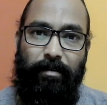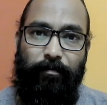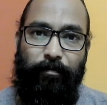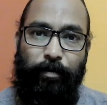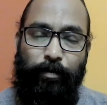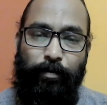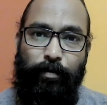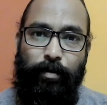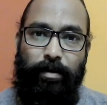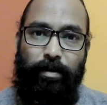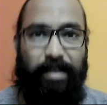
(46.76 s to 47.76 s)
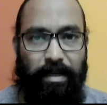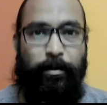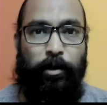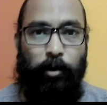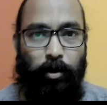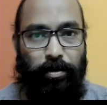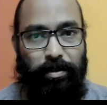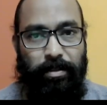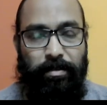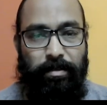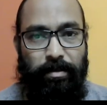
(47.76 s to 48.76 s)
few
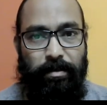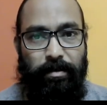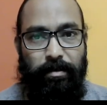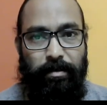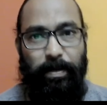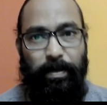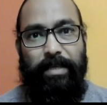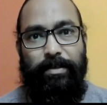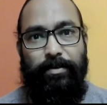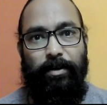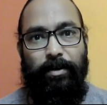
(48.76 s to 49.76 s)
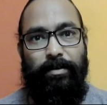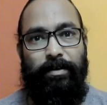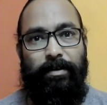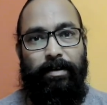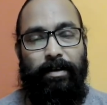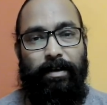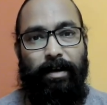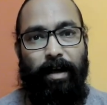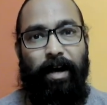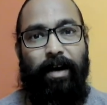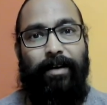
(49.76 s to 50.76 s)
terminologies based on
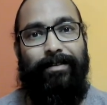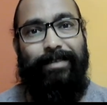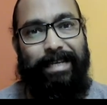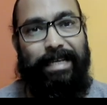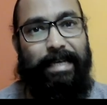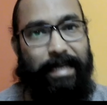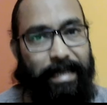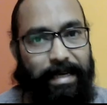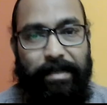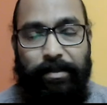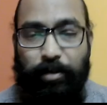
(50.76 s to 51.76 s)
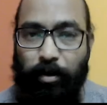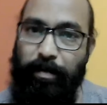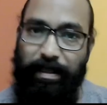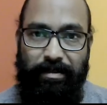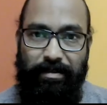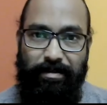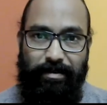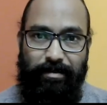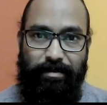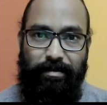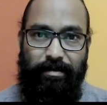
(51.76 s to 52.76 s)
our three layers of
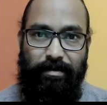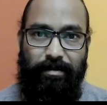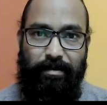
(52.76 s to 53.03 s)
existence.